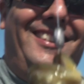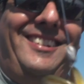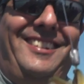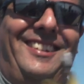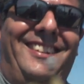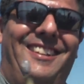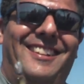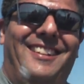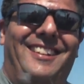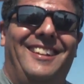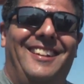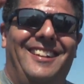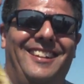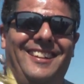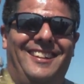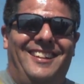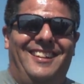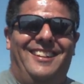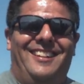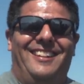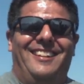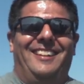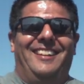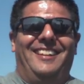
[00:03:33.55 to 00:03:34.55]

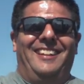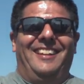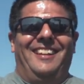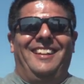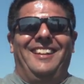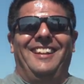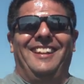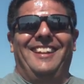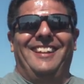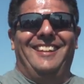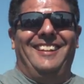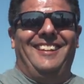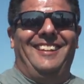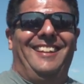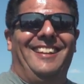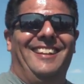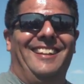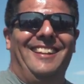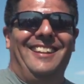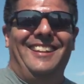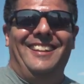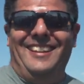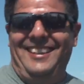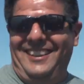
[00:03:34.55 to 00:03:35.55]

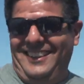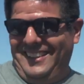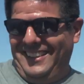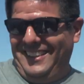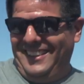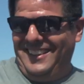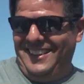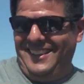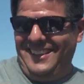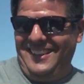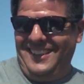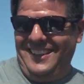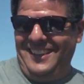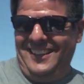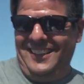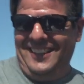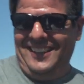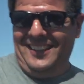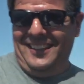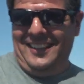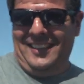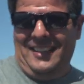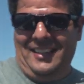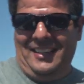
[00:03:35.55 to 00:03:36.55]

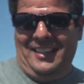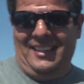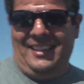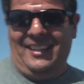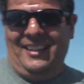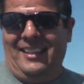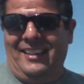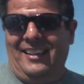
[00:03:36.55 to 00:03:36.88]
(no one is talking)